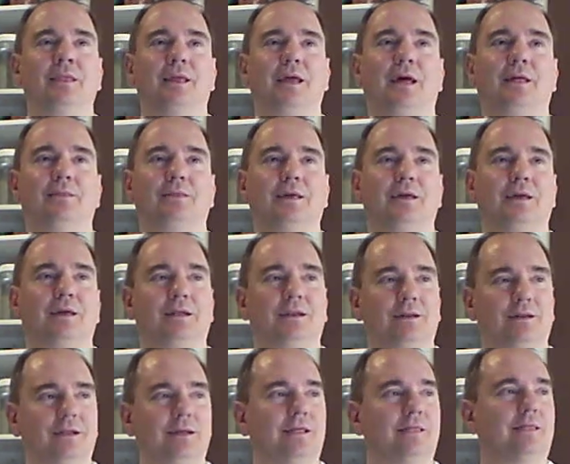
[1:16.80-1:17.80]
And
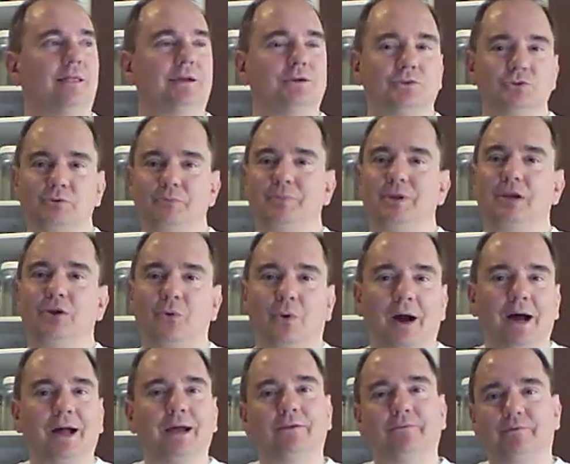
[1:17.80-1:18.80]
then things would be
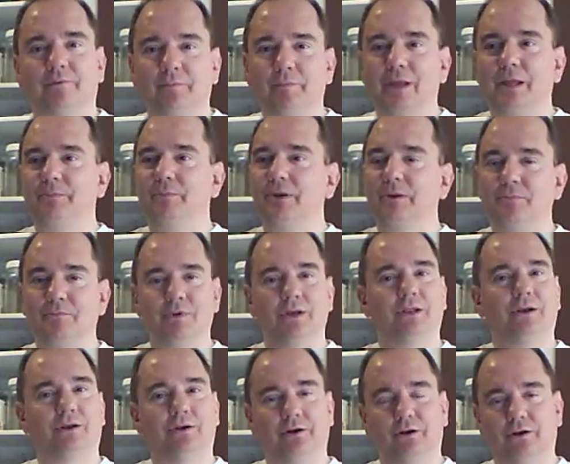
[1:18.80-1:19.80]
quiet for maybe a
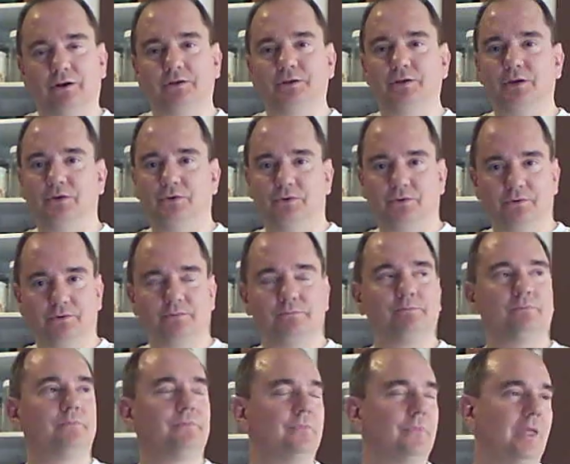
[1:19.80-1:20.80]
minute or two,
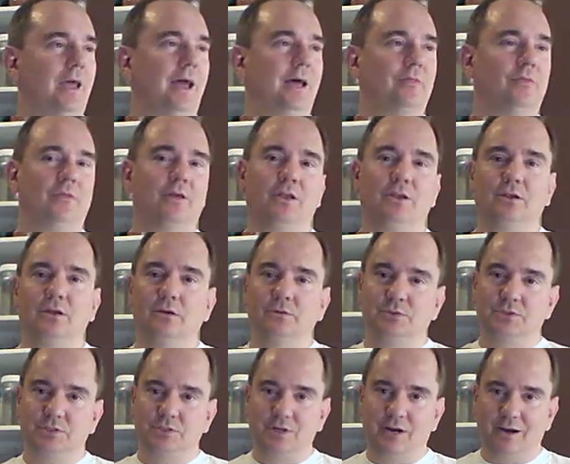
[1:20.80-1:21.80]
and then
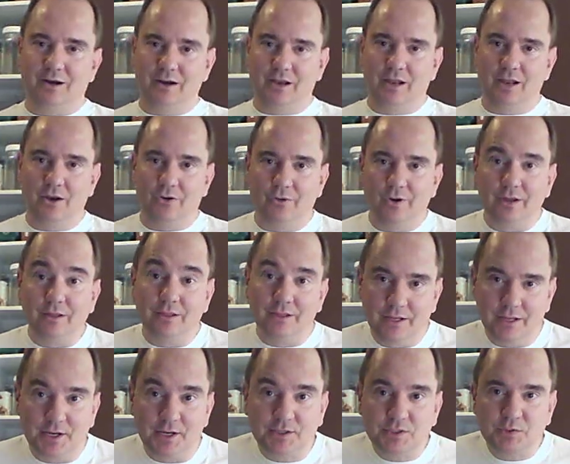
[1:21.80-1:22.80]
you'd start hearing
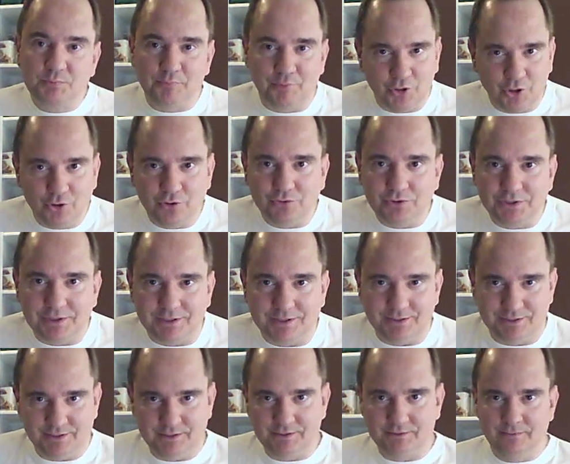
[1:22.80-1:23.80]
the
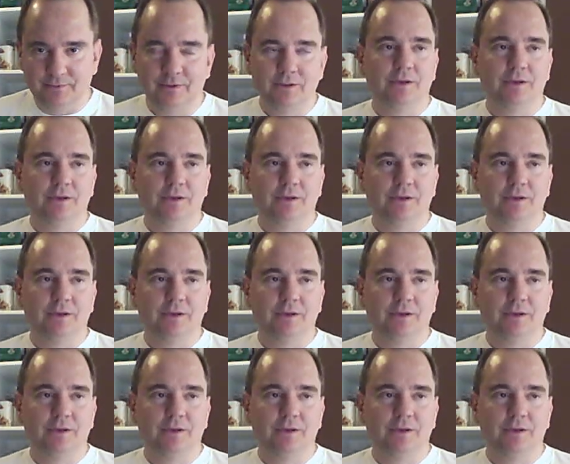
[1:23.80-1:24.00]
explosions.